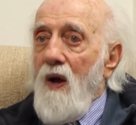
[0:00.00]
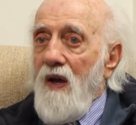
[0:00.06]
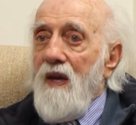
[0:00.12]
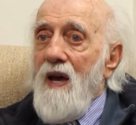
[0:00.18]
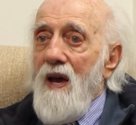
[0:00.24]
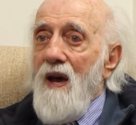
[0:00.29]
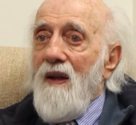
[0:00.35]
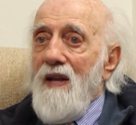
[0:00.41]

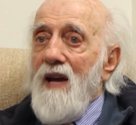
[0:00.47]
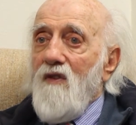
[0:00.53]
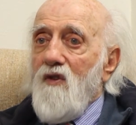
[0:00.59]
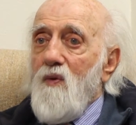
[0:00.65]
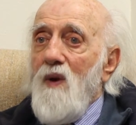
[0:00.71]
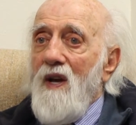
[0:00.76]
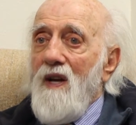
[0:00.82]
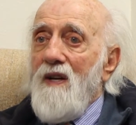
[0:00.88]
yeah,
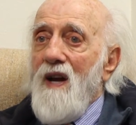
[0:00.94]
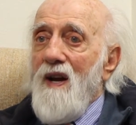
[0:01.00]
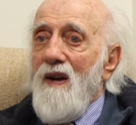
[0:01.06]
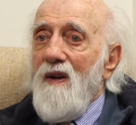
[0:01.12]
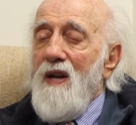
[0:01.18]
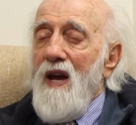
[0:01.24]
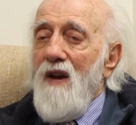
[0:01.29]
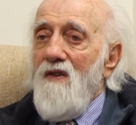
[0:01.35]
that's
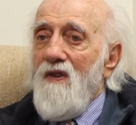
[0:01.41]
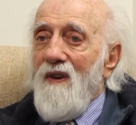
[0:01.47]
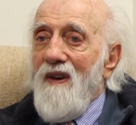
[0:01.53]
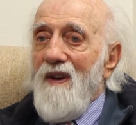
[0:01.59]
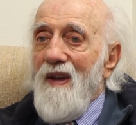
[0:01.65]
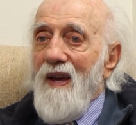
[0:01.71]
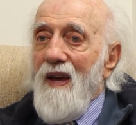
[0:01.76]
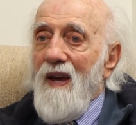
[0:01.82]

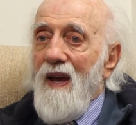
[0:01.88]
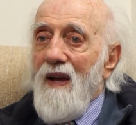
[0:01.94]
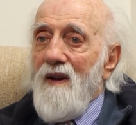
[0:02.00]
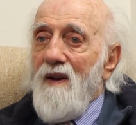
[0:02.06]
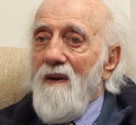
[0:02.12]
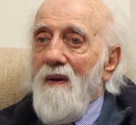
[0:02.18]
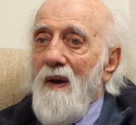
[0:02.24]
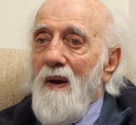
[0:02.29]
reincarnation.
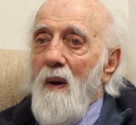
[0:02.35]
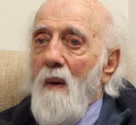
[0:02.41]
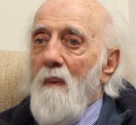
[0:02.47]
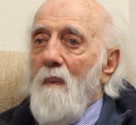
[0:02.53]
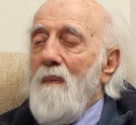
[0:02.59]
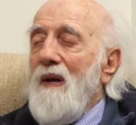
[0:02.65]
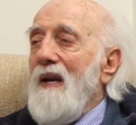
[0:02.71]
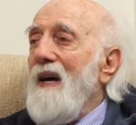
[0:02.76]

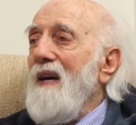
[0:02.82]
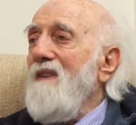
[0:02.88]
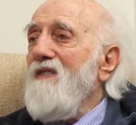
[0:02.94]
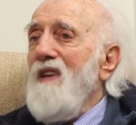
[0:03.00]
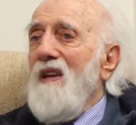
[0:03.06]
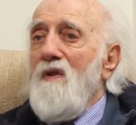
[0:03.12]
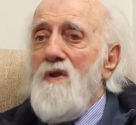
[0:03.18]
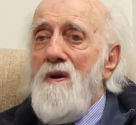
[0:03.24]
But I
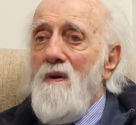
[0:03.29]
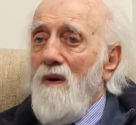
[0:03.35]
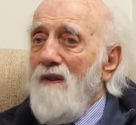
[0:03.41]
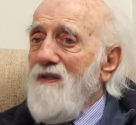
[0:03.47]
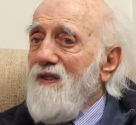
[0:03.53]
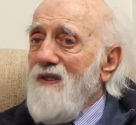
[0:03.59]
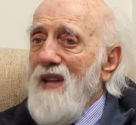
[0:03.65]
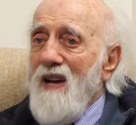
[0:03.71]
said, no,
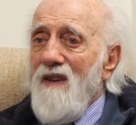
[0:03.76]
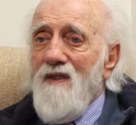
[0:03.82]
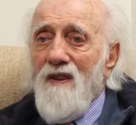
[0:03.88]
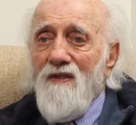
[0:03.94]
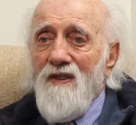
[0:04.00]
it's not the